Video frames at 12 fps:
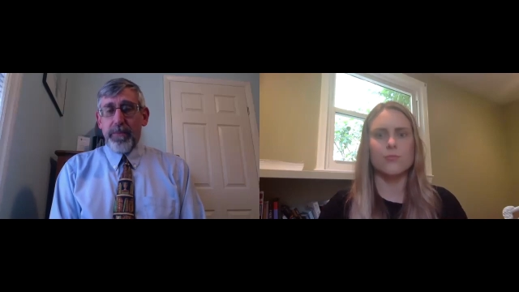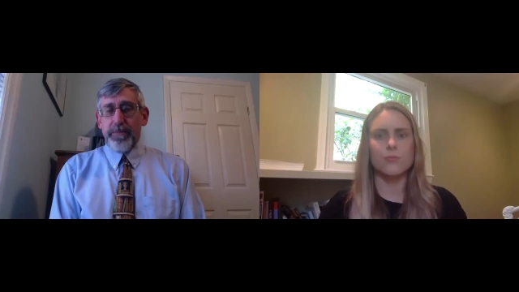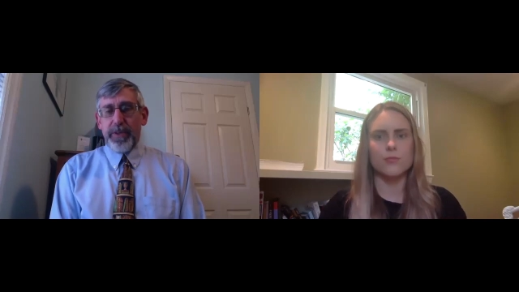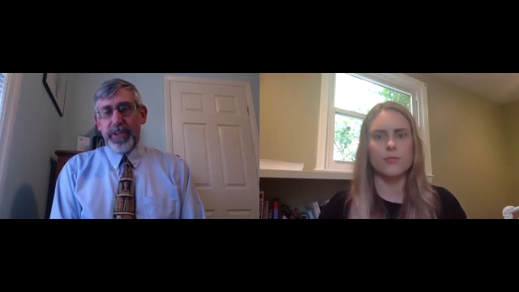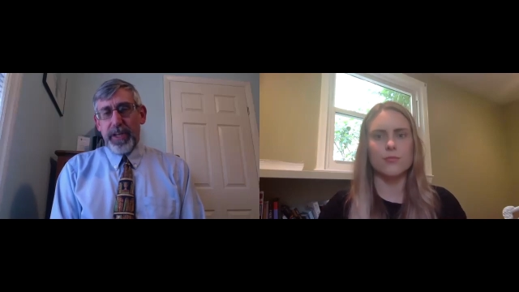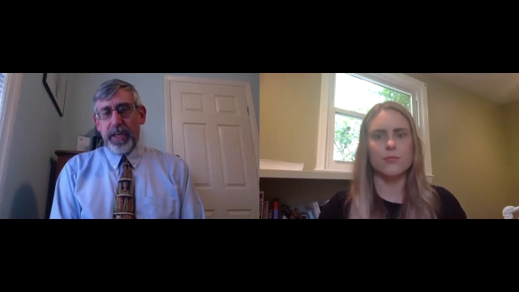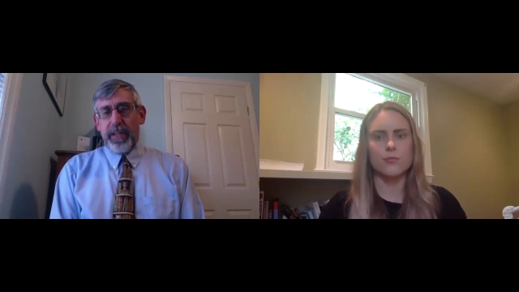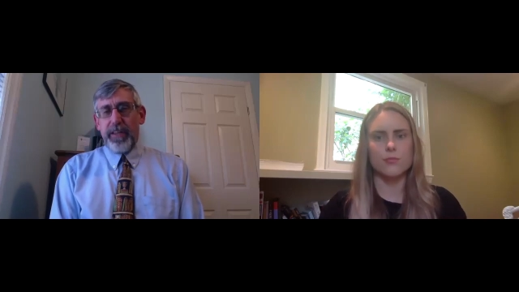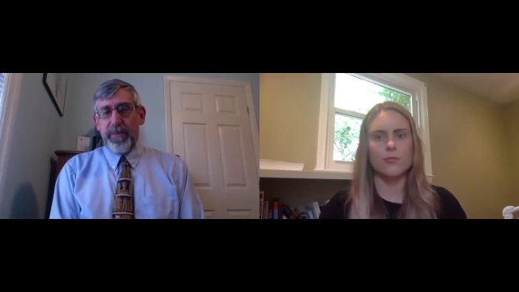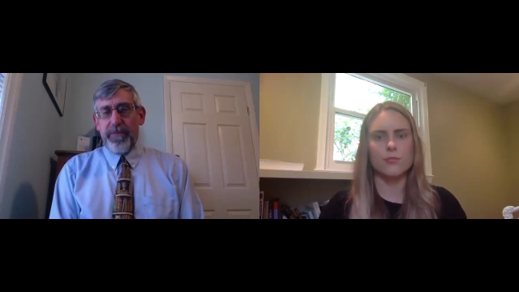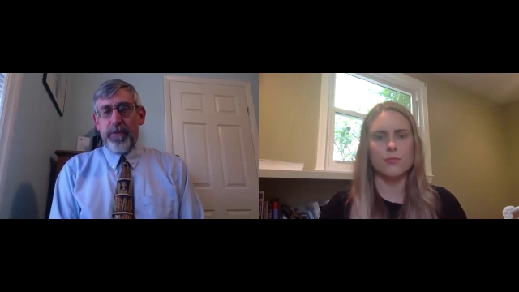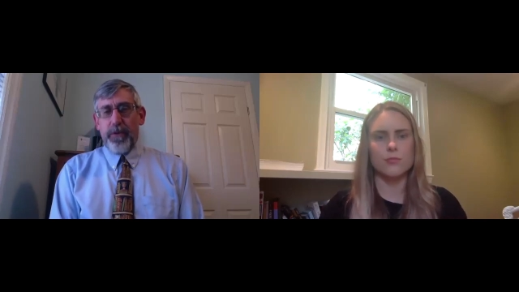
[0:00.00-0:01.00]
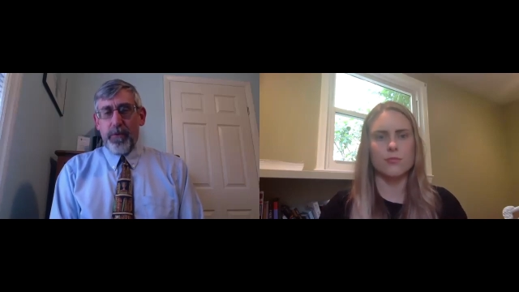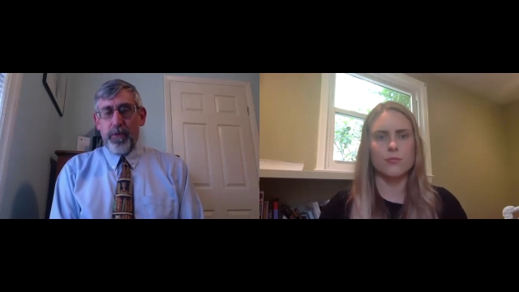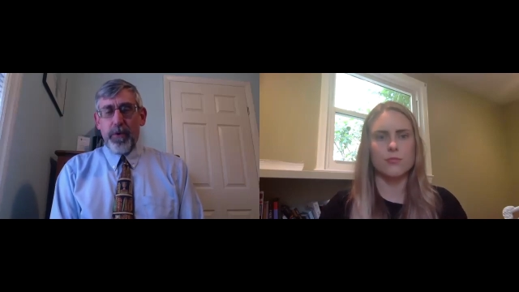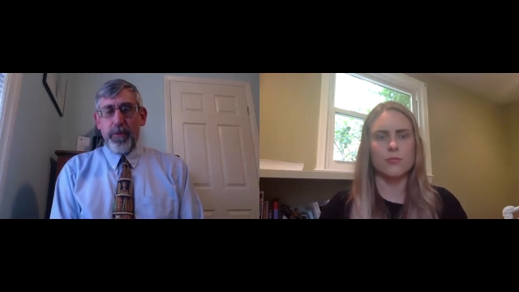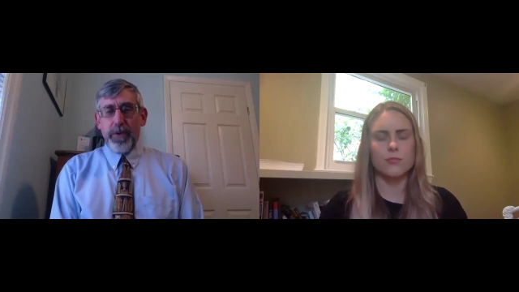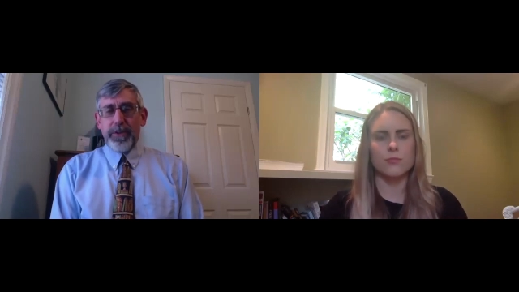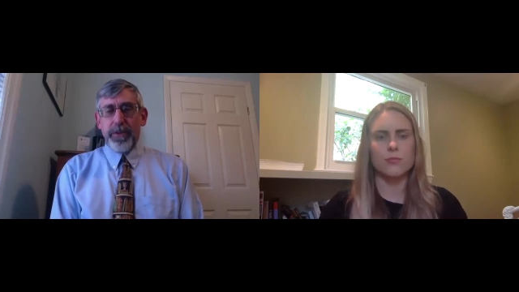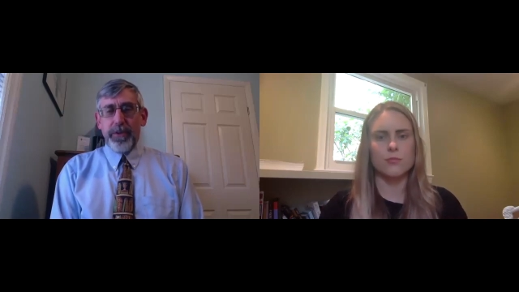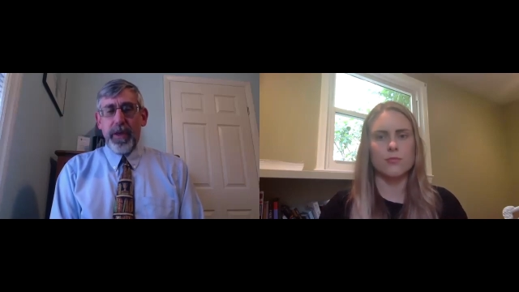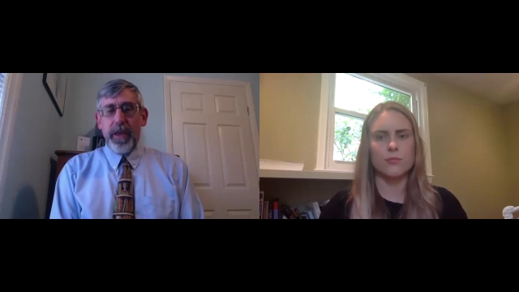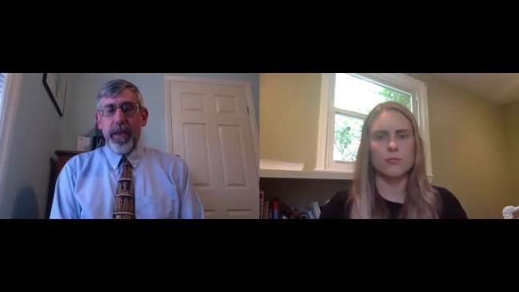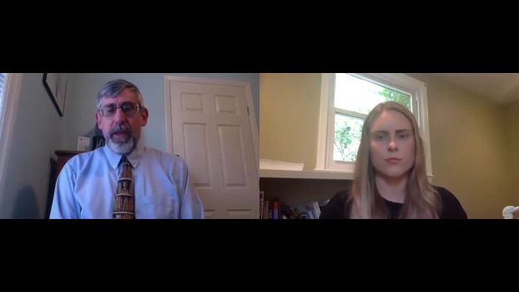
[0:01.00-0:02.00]
Speaker 1: particularly before World War II.
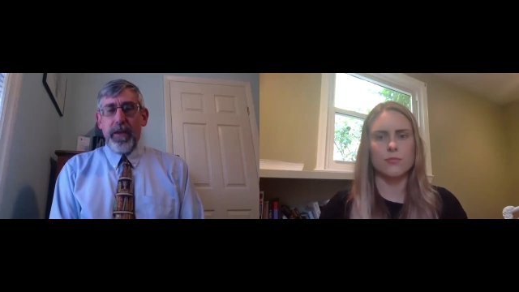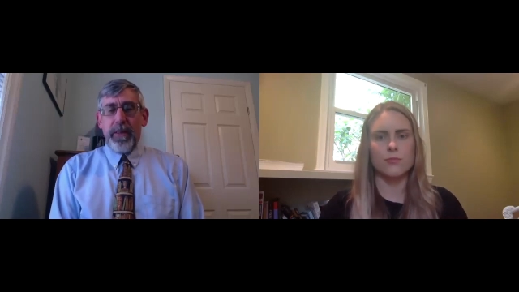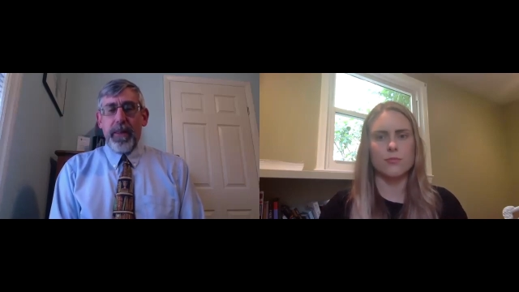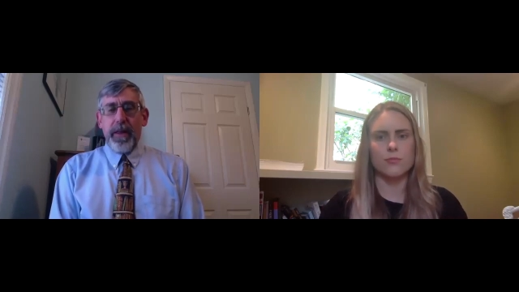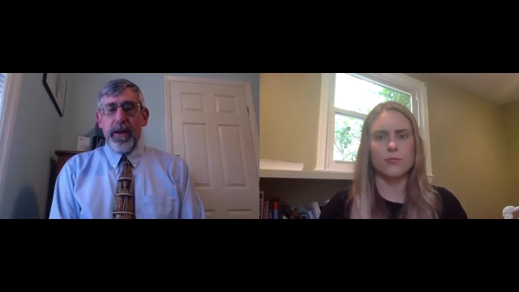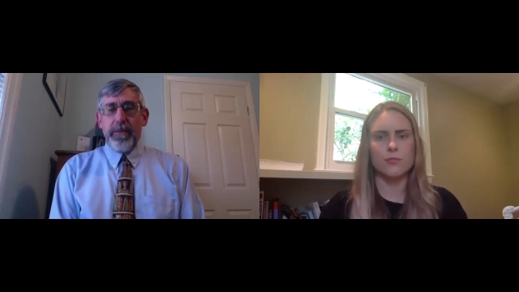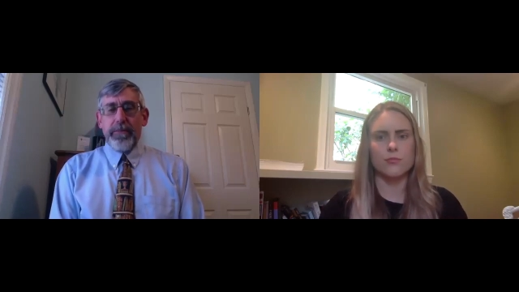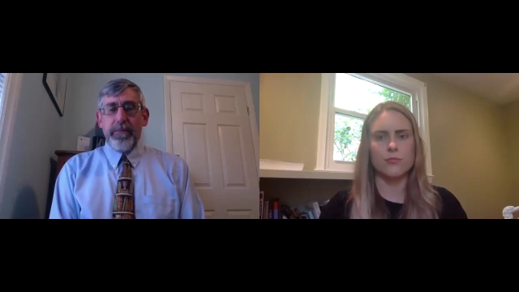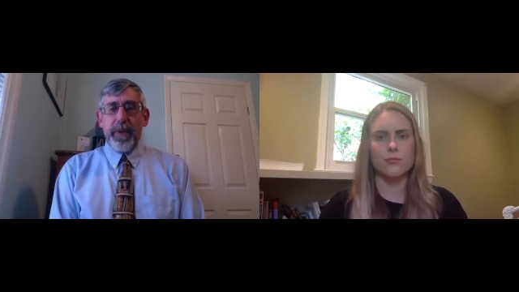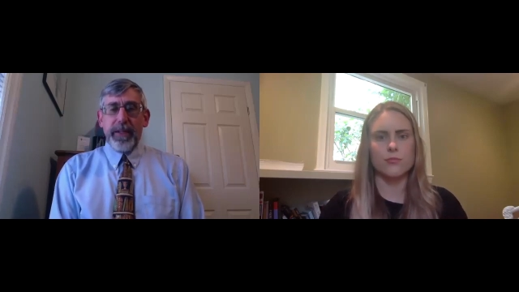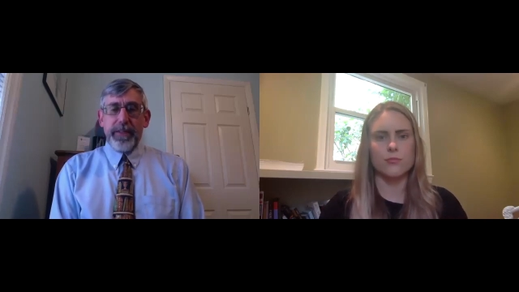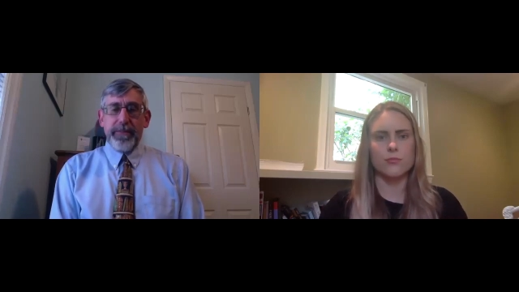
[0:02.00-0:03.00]
Um, but